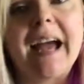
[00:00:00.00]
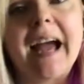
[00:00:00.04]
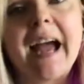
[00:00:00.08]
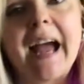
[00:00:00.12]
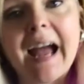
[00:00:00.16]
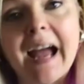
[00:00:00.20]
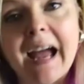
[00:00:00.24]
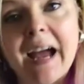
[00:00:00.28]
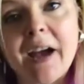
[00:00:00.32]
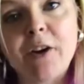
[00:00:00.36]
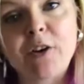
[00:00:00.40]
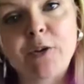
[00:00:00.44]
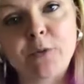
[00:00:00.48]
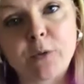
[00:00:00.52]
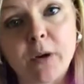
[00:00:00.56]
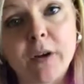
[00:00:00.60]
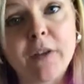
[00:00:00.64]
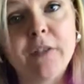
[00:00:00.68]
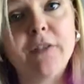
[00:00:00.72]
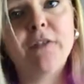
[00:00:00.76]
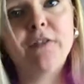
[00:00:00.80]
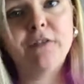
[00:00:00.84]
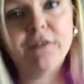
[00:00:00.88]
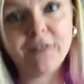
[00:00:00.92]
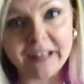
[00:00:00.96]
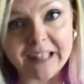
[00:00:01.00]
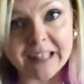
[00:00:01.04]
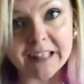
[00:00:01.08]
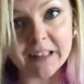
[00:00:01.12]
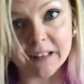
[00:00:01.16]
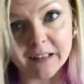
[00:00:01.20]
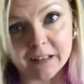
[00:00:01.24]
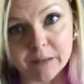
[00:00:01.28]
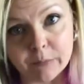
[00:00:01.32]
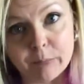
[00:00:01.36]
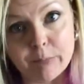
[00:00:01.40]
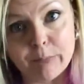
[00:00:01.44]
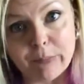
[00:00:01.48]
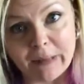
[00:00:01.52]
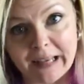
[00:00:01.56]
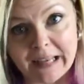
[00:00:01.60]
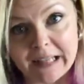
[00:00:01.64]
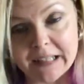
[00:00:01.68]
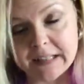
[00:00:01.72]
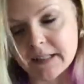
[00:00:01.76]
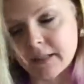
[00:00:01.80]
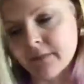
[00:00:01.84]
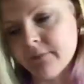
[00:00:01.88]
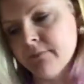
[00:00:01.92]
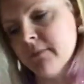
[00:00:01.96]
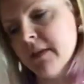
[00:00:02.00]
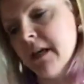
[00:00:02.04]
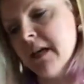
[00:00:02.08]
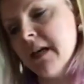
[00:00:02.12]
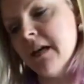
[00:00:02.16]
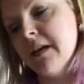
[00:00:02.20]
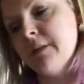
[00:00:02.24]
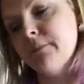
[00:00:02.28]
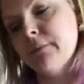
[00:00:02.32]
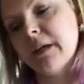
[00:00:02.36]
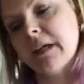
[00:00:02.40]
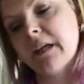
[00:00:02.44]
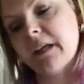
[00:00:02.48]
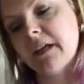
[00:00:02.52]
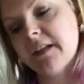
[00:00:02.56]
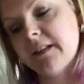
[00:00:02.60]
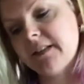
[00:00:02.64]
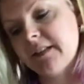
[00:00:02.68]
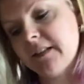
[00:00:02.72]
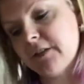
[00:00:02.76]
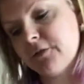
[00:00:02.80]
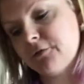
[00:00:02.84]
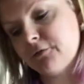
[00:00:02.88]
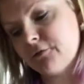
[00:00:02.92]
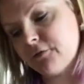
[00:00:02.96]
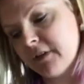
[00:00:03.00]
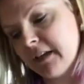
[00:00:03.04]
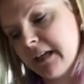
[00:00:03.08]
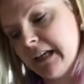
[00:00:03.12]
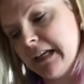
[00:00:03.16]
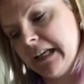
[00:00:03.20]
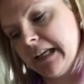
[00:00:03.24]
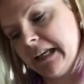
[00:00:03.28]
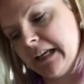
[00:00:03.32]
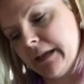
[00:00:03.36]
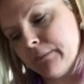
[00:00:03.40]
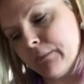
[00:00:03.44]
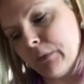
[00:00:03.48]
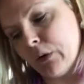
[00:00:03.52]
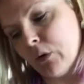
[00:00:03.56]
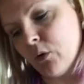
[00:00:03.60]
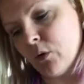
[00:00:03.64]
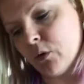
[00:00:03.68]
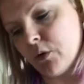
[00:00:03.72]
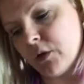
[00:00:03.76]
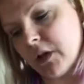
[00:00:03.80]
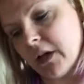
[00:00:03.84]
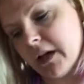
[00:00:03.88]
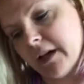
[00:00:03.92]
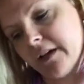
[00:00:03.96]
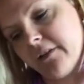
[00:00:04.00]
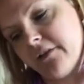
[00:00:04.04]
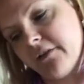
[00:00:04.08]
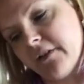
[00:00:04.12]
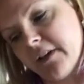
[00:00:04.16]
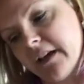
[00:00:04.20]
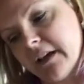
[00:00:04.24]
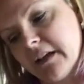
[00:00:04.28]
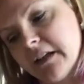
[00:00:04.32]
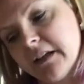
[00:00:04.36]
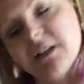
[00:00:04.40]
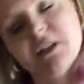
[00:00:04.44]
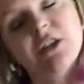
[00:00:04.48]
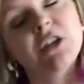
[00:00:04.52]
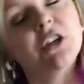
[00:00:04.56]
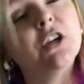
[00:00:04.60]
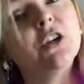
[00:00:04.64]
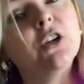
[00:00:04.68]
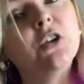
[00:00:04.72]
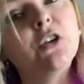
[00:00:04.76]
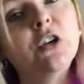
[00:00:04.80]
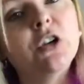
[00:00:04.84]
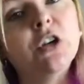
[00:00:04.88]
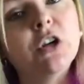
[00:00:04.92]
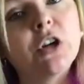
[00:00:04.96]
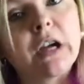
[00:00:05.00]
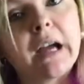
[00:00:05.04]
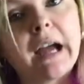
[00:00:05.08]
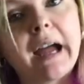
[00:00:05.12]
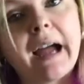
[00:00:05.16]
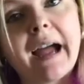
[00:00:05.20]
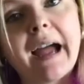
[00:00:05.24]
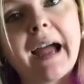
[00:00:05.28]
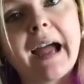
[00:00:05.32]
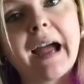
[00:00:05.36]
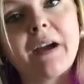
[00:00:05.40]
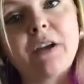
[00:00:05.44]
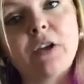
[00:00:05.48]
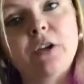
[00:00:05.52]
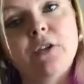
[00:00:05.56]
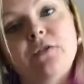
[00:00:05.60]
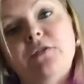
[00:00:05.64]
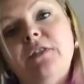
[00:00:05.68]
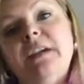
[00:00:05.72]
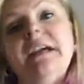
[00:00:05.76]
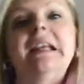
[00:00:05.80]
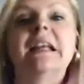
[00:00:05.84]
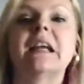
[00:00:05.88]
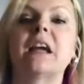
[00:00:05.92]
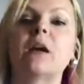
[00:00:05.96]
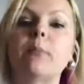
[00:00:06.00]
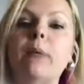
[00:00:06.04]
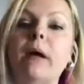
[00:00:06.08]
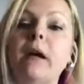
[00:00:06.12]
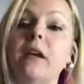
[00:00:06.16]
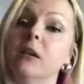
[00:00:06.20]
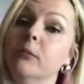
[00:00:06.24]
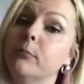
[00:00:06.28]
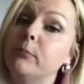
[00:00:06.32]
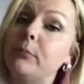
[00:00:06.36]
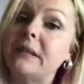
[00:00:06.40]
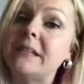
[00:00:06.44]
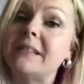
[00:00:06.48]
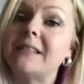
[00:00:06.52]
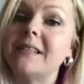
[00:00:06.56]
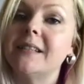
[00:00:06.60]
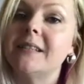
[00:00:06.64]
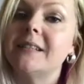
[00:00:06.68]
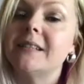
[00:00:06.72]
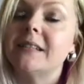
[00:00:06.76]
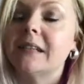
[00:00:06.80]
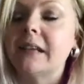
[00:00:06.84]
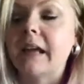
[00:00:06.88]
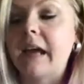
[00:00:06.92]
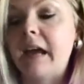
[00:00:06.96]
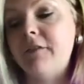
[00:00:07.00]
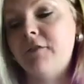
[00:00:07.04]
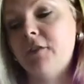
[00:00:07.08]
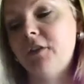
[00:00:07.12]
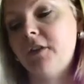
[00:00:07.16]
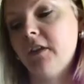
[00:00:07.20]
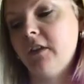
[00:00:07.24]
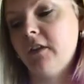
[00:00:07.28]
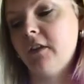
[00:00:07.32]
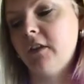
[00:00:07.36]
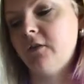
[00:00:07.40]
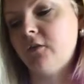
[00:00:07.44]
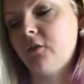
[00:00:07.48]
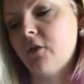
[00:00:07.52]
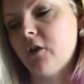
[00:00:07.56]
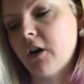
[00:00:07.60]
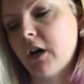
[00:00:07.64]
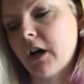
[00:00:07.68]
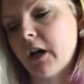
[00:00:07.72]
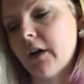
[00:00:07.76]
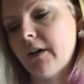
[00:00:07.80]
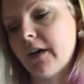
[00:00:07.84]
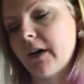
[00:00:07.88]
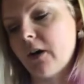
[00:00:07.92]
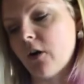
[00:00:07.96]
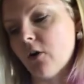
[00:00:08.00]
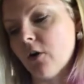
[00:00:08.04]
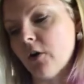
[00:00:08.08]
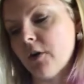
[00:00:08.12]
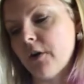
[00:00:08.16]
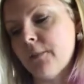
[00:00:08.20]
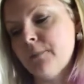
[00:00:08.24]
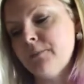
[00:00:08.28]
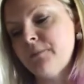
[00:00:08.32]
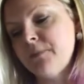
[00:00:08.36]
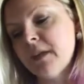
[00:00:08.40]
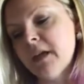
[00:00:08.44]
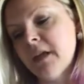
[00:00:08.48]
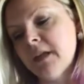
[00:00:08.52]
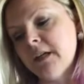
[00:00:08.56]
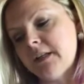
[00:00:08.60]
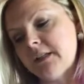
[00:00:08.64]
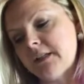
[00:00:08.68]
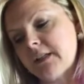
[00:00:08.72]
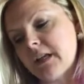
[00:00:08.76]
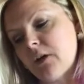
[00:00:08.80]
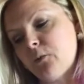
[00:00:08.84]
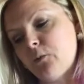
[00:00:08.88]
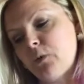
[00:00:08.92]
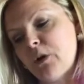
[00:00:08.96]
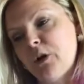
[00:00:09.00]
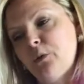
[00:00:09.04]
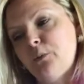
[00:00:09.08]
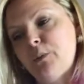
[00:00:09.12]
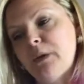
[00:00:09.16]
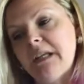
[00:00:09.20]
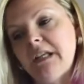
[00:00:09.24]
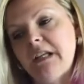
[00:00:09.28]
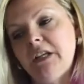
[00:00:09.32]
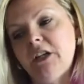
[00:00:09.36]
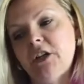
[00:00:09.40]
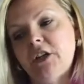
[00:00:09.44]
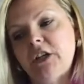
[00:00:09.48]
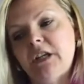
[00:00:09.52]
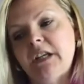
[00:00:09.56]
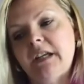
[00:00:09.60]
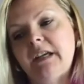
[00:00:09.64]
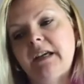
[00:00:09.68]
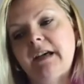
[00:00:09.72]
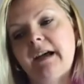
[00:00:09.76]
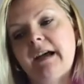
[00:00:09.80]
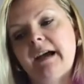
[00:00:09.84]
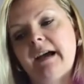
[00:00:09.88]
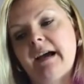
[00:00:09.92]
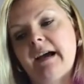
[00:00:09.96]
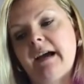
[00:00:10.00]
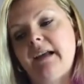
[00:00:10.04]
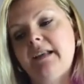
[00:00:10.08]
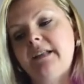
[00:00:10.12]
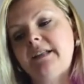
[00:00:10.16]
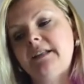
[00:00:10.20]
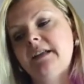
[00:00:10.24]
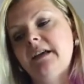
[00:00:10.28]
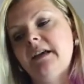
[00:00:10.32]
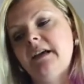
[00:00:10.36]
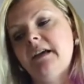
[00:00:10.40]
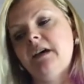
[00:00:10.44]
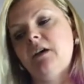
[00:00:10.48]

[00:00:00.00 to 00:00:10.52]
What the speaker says: how do I feel bit, because it's really important, I think, to look at how you're feeling about your business and everything that you've got going on. So we'll be looking at